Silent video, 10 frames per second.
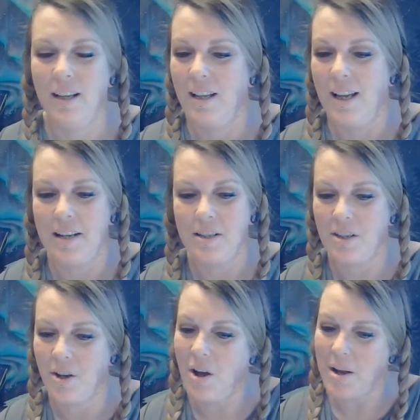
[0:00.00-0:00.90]
And it's
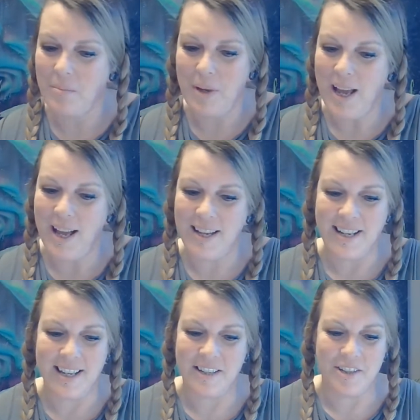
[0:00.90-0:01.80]
not a bad
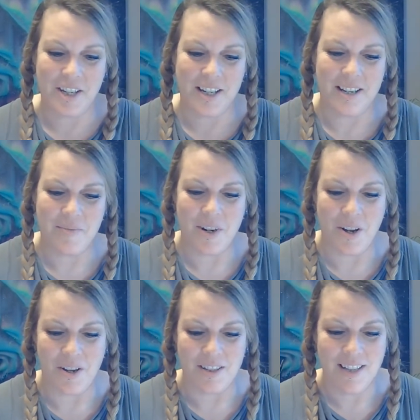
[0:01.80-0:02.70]
energy come at
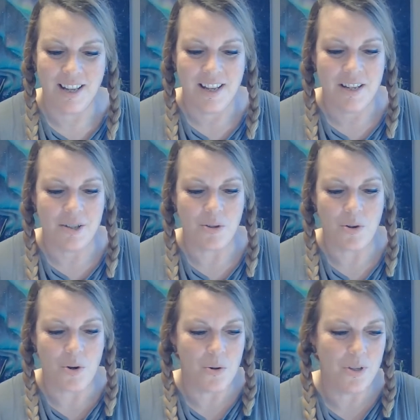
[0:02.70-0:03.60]
all. So
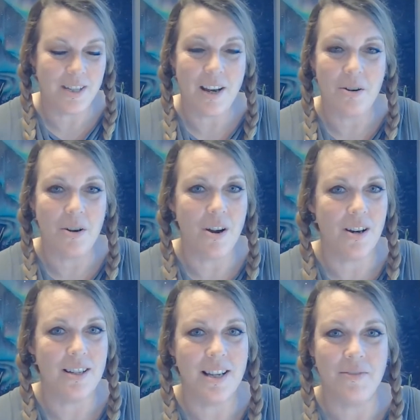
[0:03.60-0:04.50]
no, the tarot
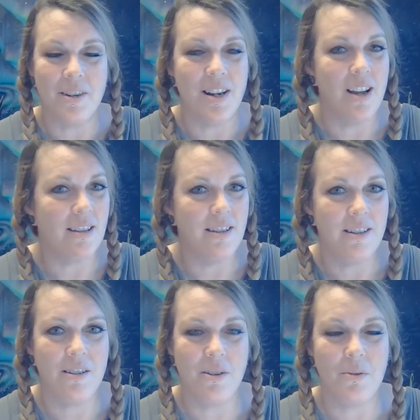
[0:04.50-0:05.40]
cards have nothing to
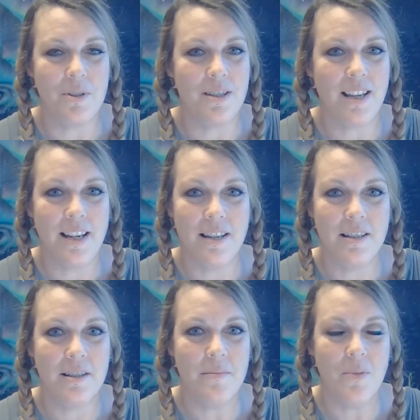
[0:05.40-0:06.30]
do with
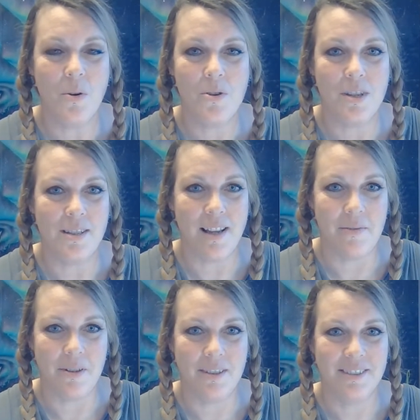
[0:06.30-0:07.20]
Satanism or the
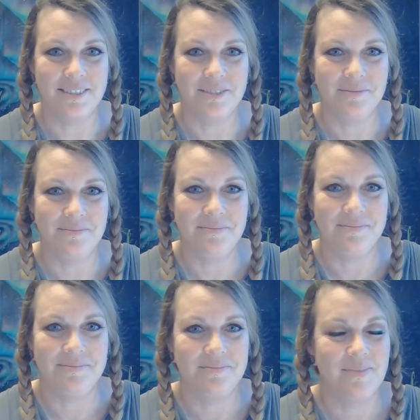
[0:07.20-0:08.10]
devil.
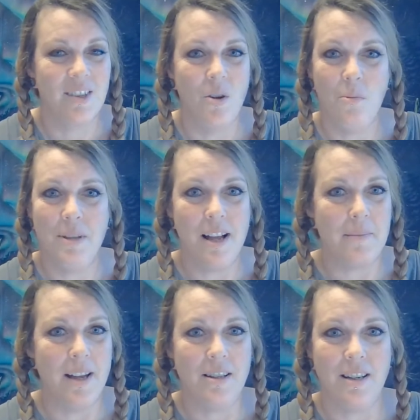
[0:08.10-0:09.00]
No black
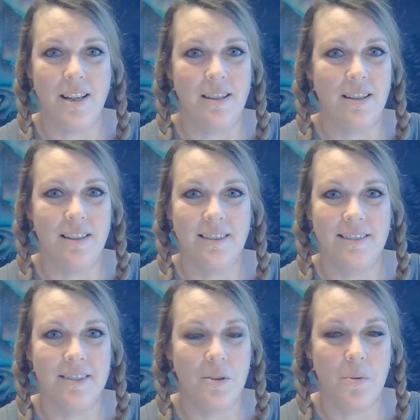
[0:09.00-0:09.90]
magic either.
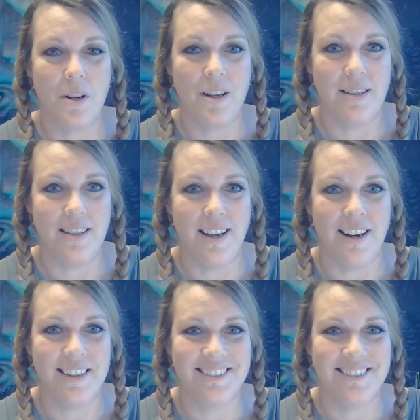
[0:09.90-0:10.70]
So we're good there.